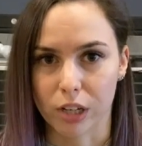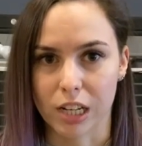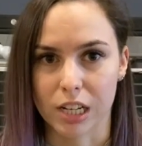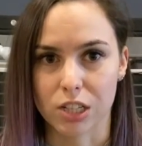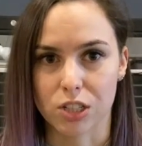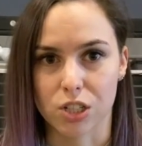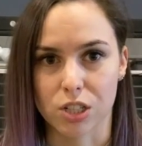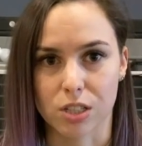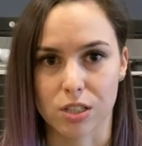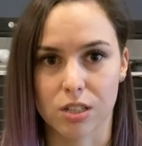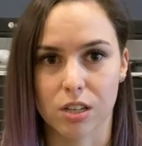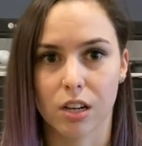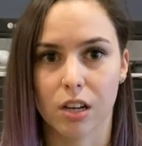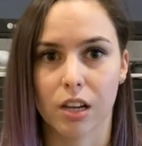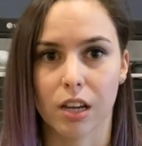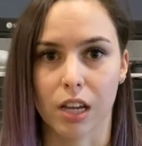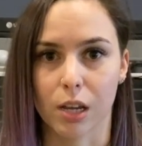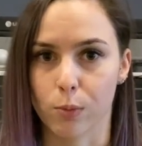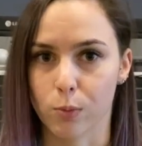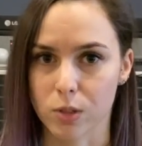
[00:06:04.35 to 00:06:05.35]

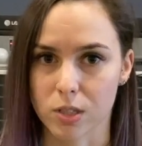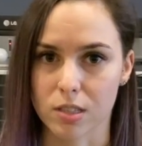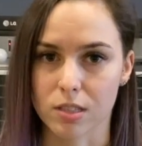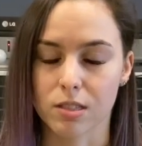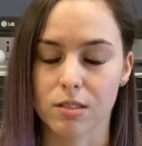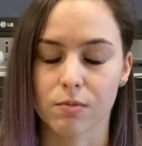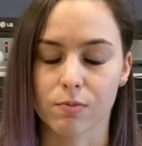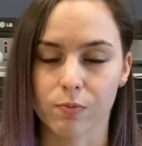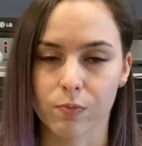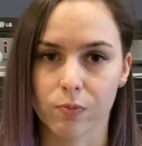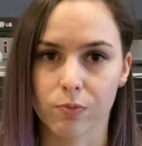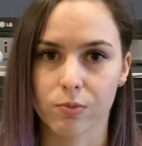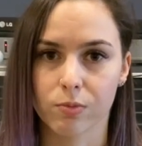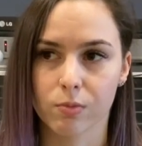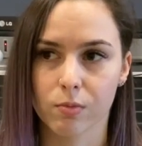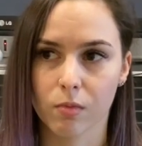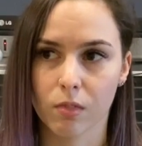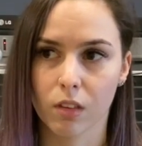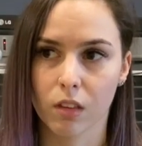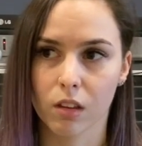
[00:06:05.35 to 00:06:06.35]
It was
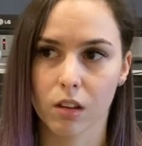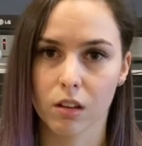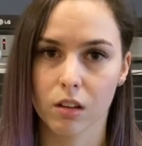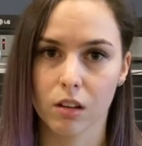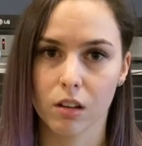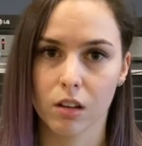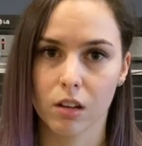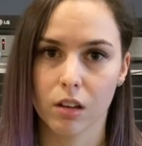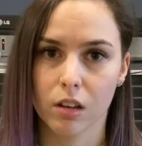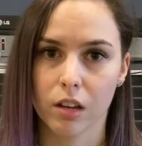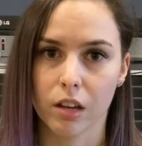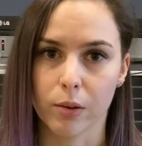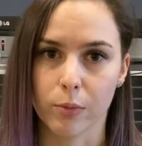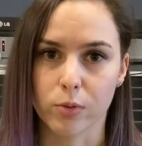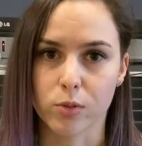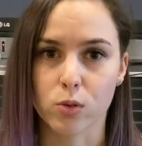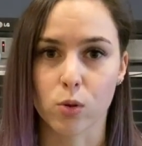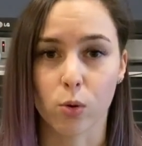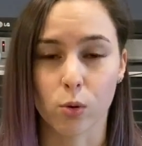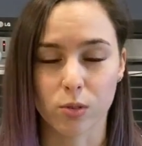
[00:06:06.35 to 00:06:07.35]

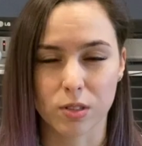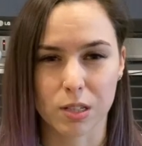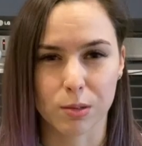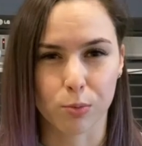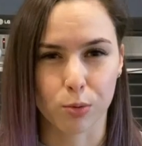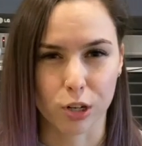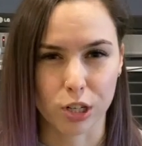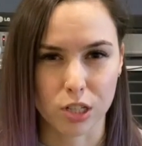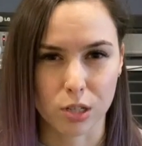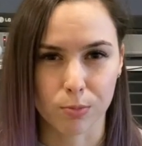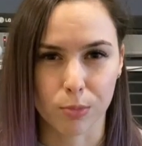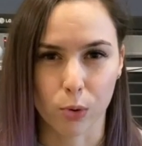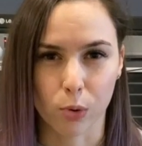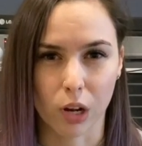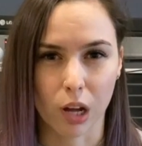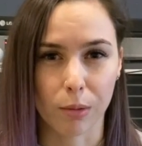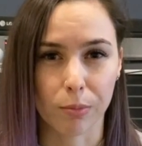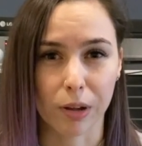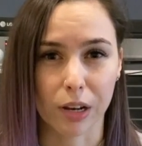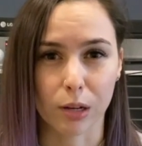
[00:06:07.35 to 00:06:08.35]
causing pressure build
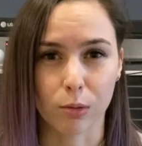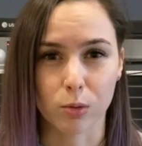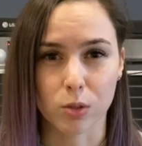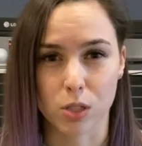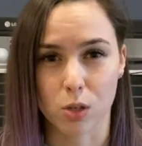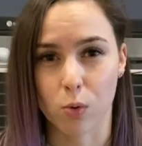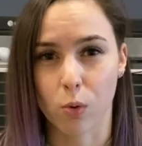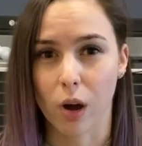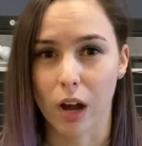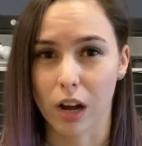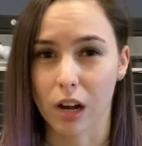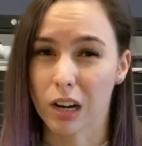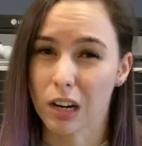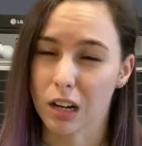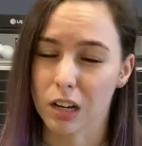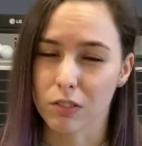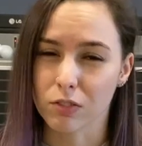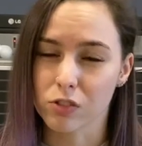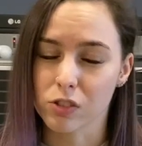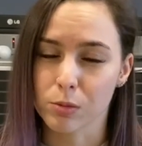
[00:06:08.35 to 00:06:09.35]
up and it was quite
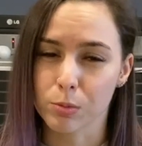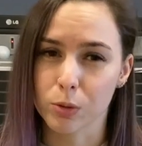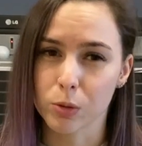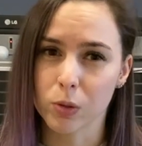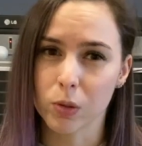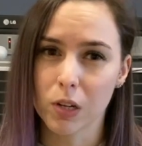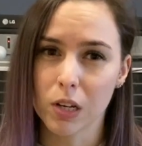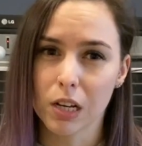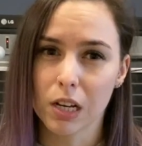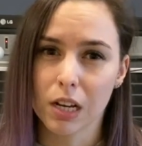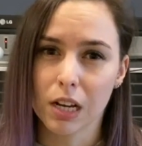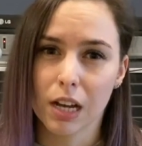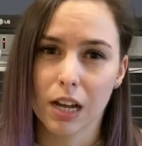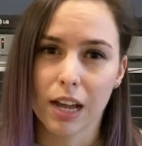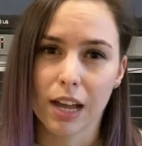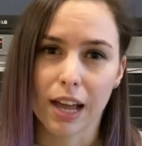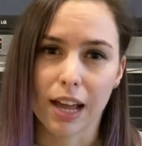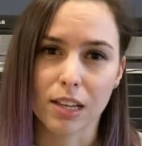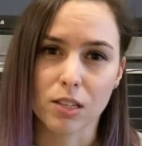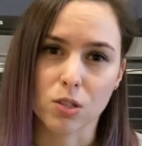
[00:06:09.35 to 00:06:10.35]
uncomfortable.
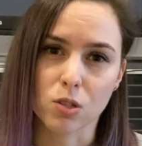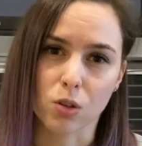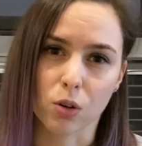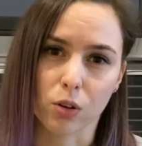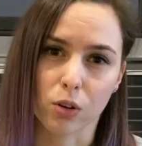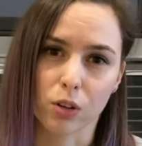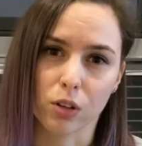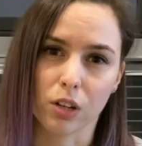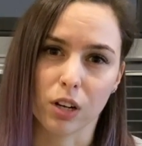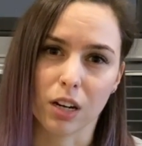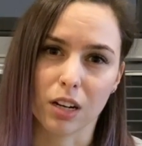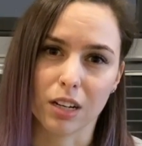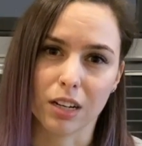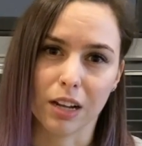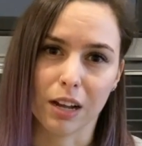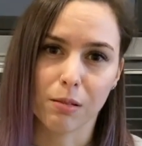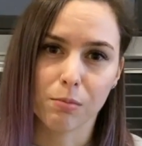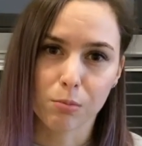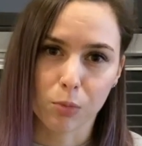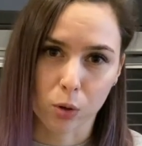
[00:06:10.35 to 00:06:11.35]
So I
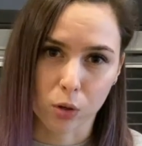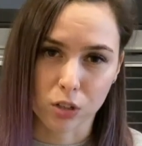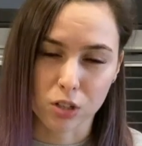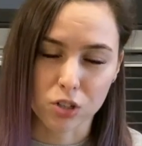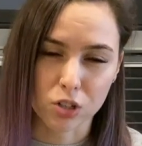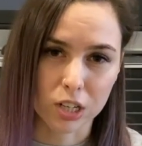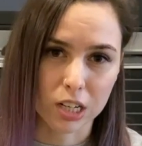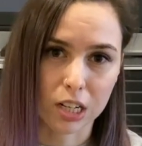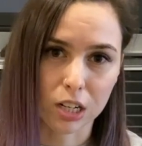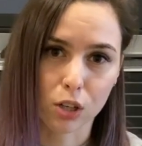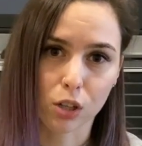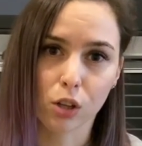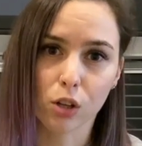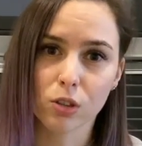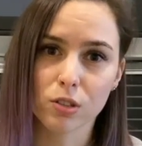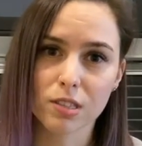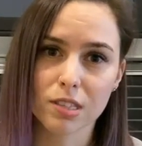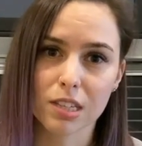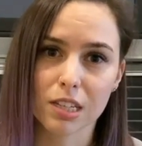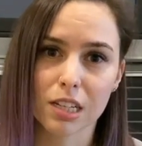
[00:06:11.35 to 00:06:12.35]
am monitoring it
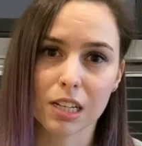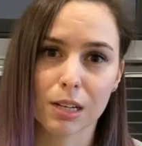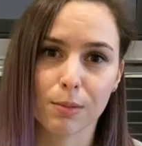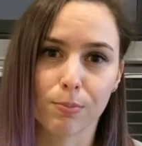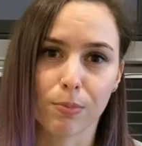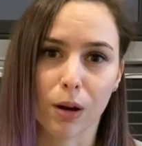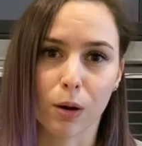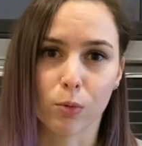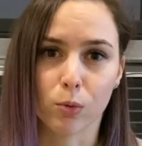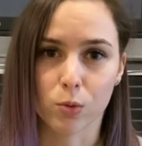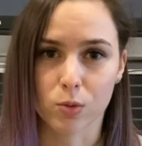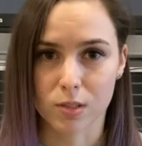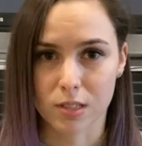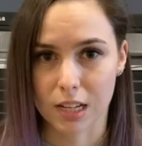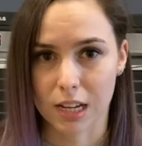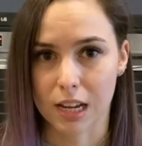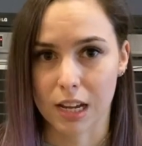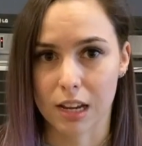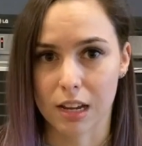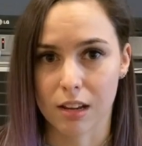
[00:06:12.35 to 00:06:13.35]
closely, but we'll
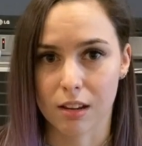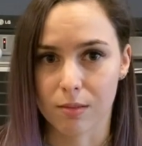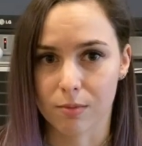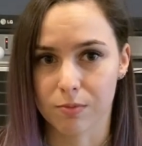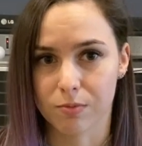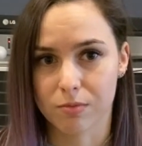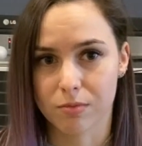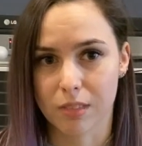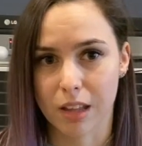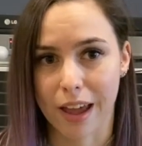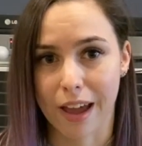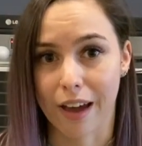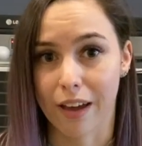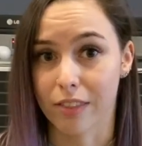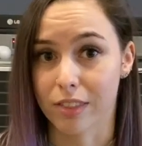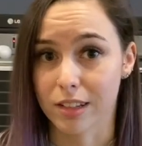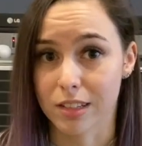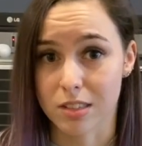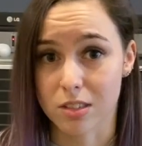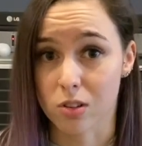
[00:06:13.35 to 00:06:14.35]
see how
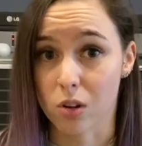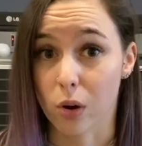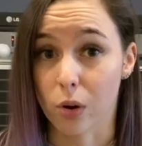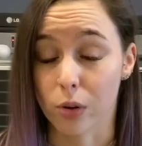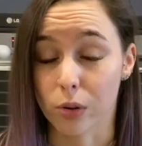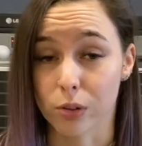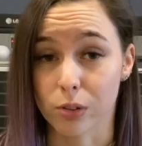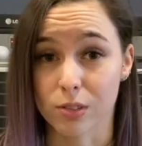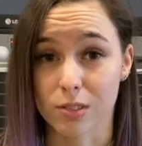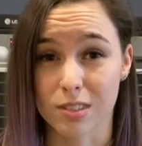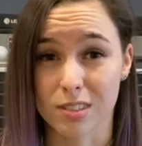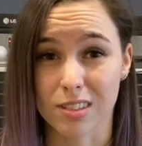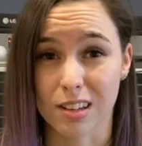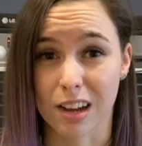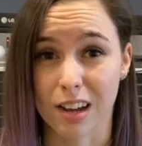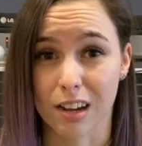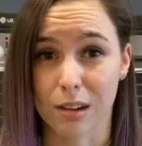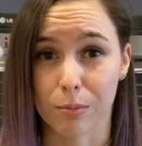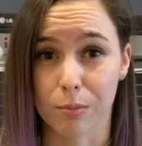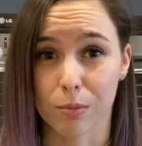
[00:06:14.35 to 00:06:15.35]
this goes,
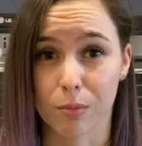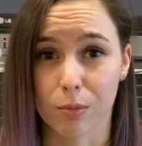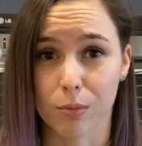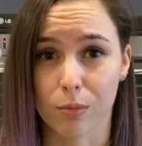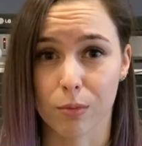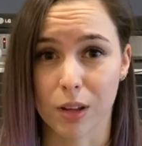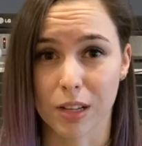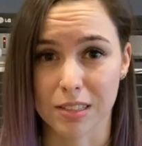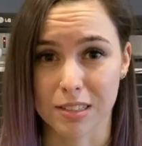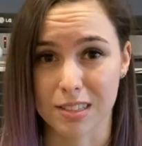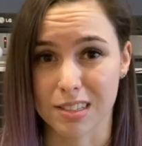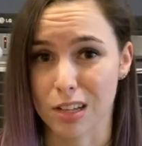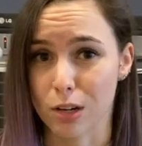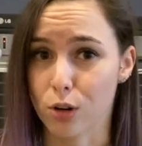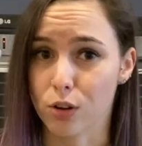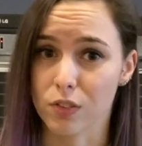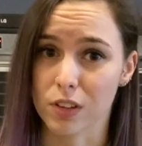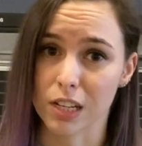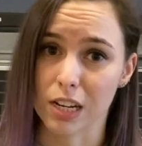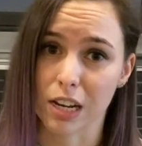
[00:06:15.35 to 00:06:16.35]
as I said,
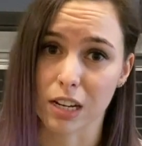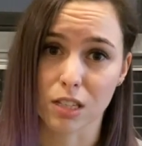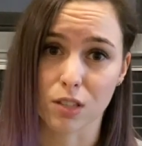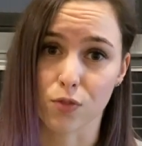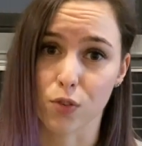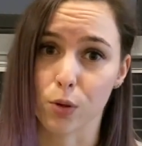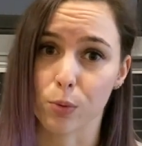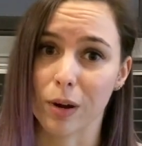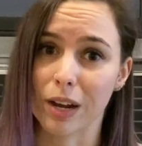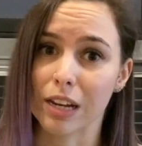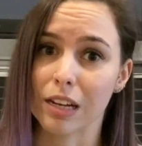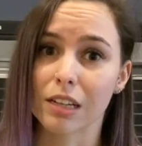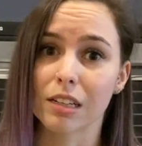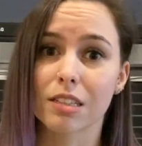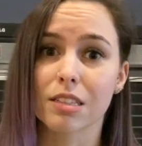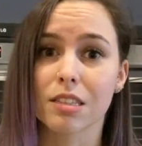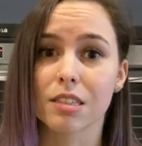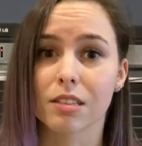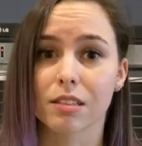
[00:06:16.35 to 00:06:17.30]
over the next few weeks.